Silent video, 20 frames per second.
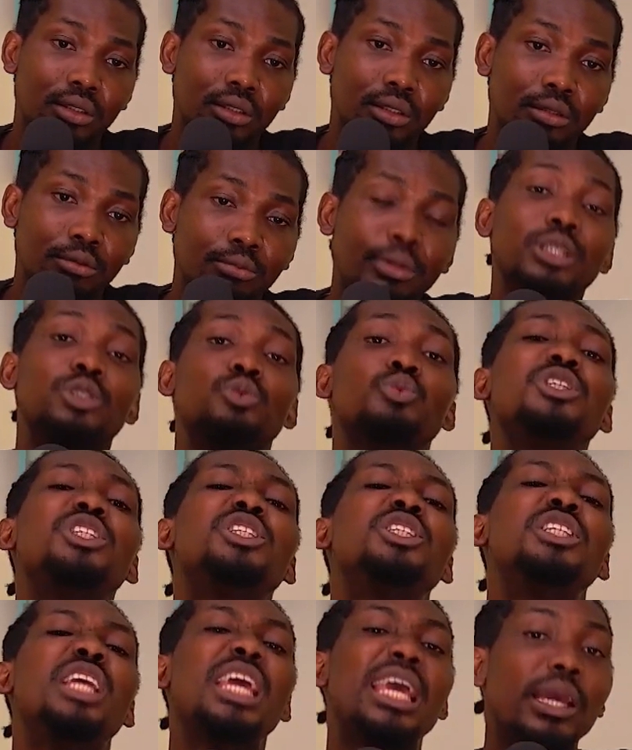But which
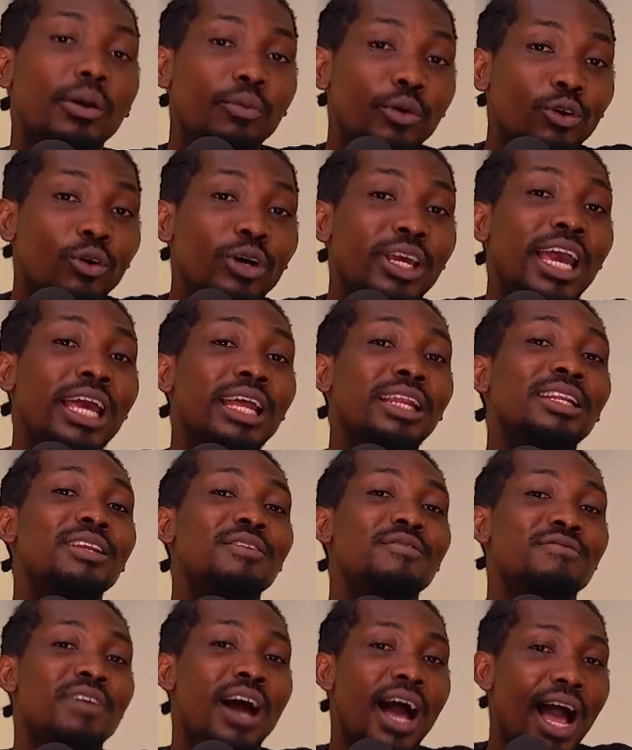day we go get
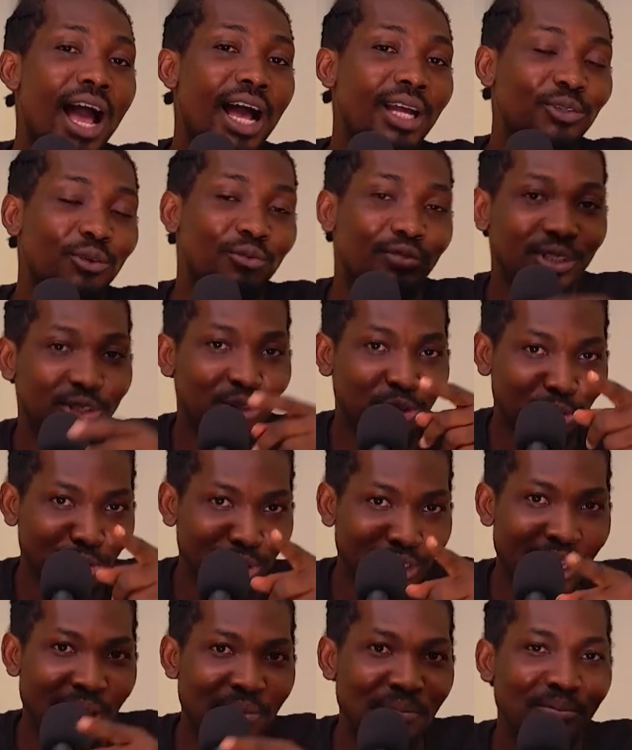liver to fit sue
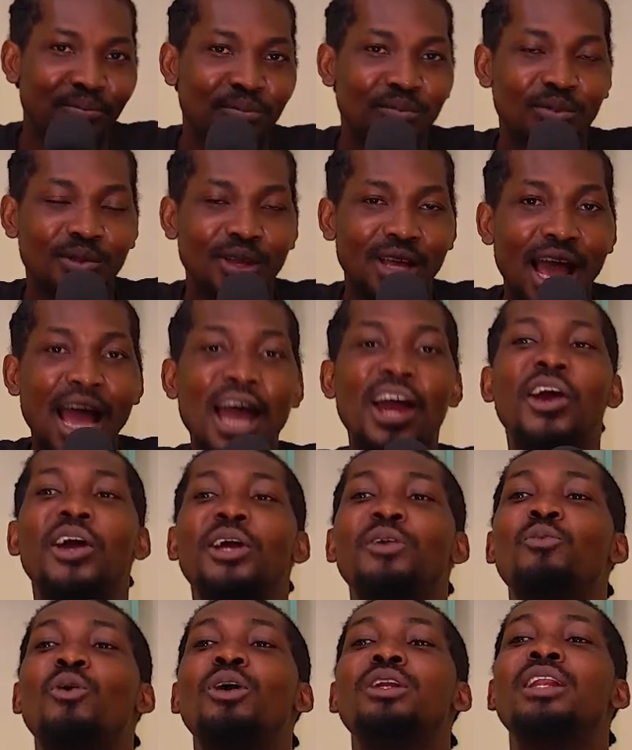them? I heard
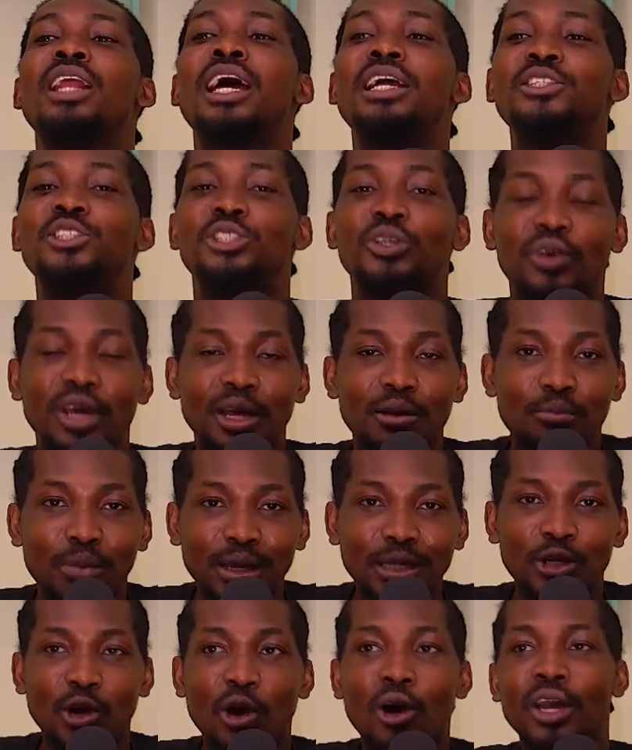one Nigerian
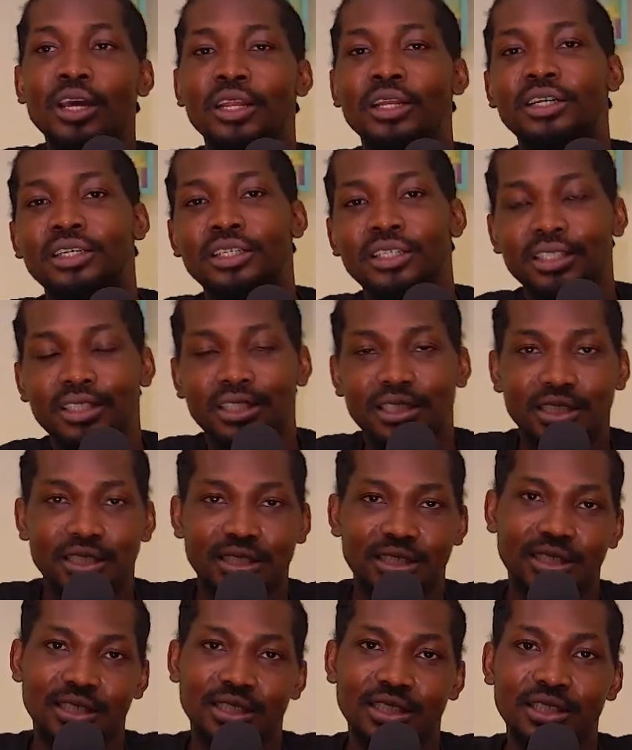Bitcoiner
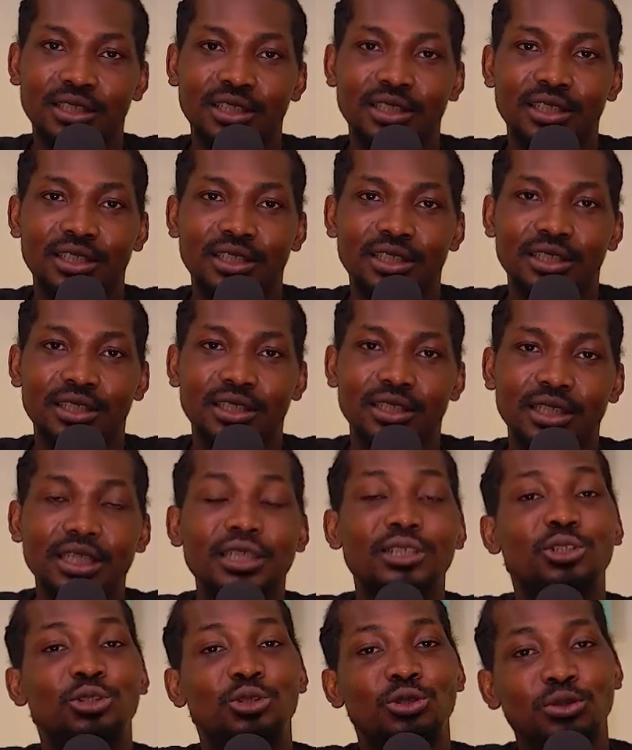is
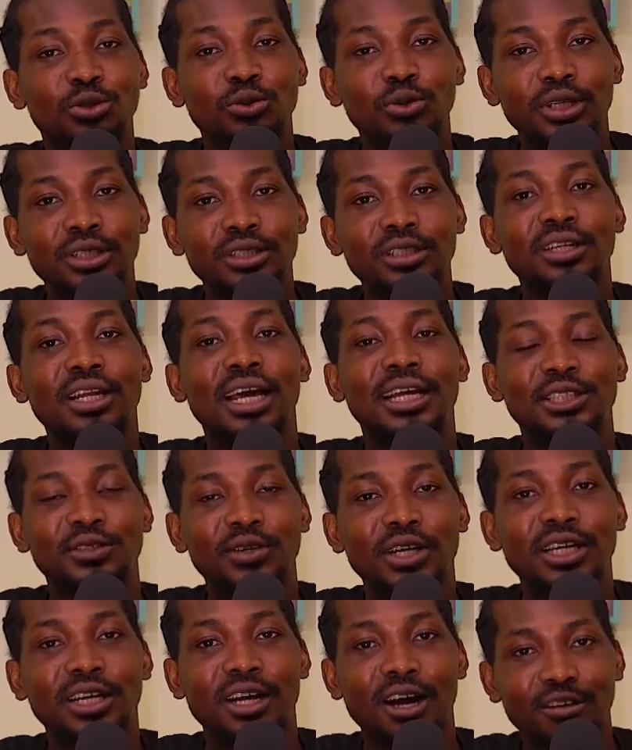suing the
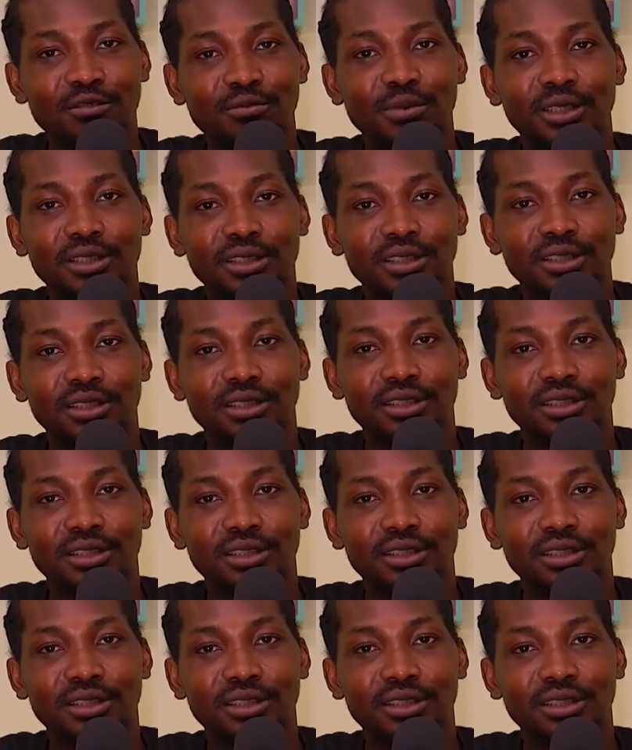Nigerian government.